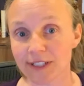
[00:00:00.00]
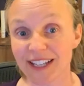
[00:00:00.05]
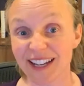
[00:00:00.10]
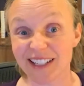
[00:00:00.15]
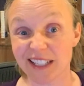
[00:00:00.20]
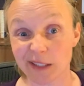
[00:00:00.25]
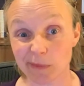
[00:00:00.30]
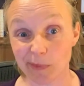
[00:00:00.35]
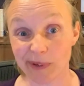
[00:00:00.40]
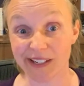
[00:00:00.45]
It's
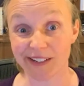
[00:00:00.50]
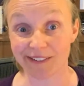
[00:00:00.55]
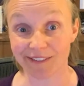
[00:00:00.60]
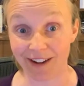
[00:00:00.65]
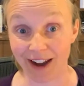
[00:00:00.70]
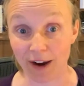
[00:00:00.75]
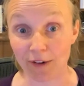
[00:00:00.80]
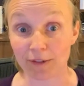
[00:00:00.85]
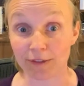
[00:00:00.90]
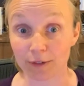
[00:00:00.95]
actually been
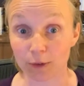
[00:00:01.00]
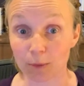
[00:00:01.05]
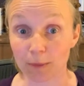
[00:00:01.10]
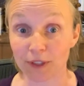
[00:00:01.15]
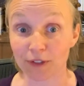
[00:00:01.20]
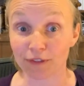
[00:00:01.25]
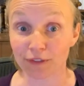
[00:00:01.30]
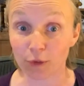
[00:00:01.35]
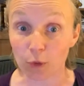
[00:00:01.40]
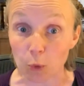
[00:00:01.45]
around for
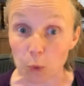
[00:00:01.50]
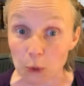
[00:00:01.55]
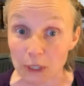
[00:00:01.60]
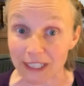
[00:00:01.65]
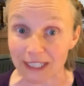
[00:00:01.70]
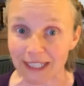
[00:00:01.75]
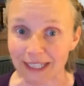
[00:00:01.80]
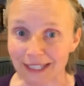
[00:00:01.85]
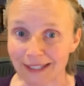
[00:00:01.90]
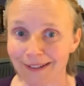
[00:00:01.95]
almost
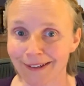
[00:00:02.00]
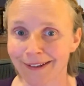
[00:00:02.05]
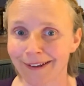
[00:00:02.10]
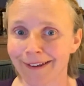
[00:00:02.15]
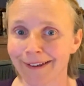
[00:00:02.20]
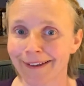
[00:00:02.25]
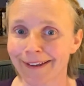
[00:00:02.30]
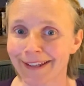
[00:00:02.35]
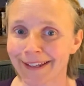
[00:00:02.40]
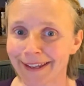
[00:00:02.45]
40
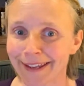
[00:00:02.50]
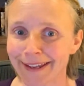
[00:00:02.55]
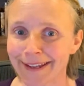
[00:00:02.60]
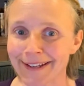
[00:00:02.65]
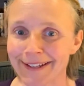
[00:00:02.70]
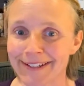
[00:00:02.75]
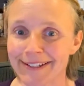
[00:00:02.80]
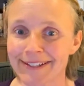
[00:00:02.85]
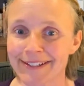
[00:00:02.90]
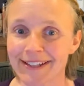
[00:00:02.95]

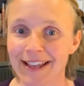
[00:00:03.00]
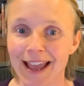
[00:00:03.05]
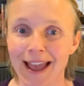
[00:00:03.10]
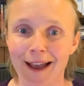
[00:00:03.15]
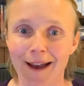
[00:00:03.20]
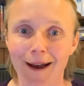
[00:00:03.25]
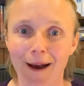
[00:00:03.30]
years.